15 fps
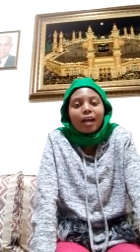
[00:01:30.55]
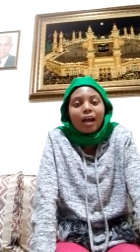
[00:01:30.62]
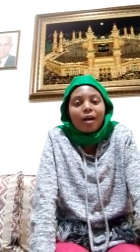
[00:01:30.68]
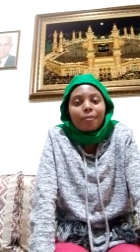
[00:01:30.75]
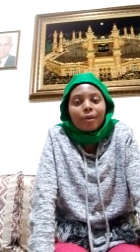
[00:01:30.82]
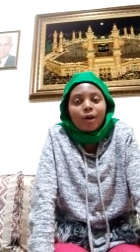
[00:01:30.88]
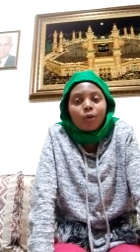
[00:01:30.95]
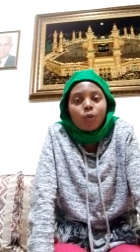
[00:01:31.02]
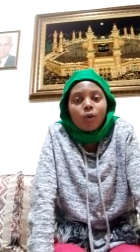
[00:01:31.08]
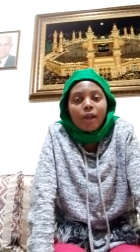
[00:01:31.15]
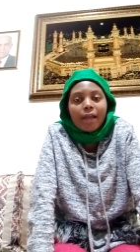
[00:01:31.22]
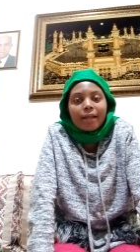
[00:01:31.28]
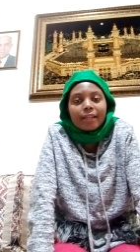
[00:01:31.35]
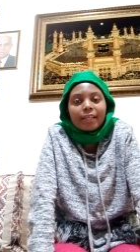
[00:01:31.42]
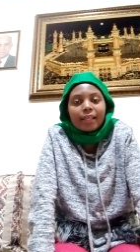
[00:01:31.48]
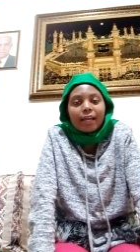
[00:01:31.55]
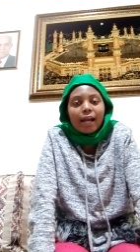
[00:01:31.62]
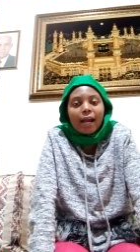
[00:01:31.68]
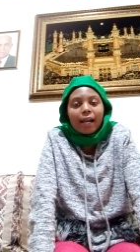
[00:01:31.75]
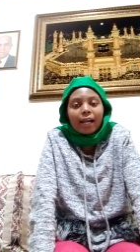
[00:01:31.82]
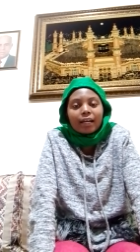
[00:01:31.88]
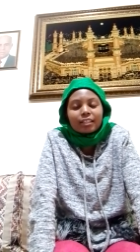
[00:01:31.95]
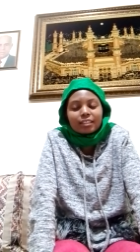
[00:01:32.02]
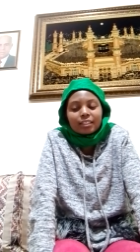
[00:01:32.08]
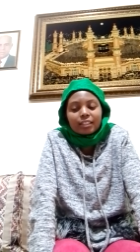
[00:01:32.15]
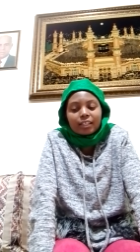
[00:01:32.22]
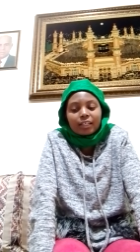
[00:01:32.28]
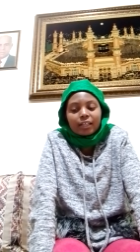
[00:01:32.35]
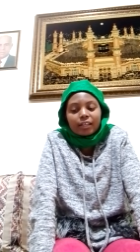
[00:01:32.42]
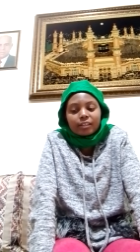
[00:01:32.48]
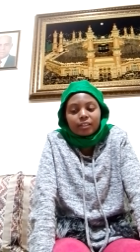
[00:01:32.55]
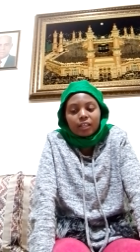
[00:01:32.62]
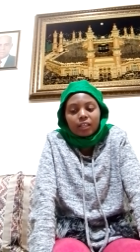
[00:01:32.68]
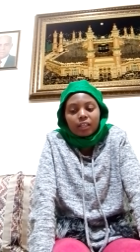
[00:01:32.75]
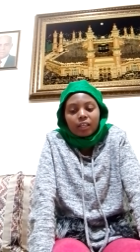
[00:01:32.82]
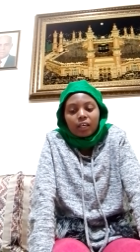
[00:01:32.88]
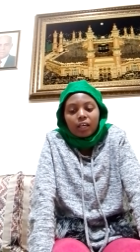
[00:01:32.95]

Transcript: ama kweli akare na kare.